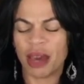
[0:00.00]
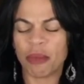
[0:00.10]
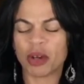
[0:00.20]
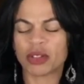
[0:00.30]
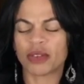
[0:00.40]

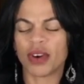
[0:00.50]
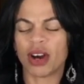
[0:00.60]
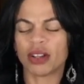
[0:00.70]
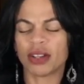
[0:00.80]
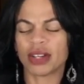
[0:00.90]
And most of
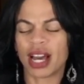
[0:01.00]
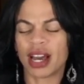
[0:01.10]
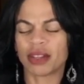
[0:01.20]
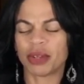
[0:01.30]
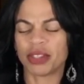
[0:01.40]
all, O oh
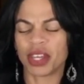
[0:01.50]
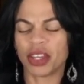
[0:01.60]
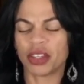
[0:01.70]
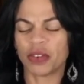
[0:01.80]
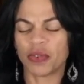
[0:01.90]
God, we
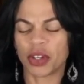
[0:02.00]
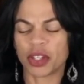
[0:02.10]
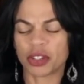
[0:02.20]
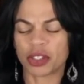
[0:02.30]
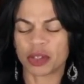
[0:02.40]
thank you for
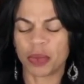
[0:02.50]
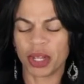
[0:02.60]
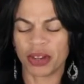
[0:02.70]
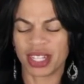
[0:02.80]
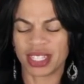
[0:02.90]
your
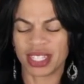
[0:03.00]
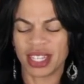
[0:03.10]
spirit,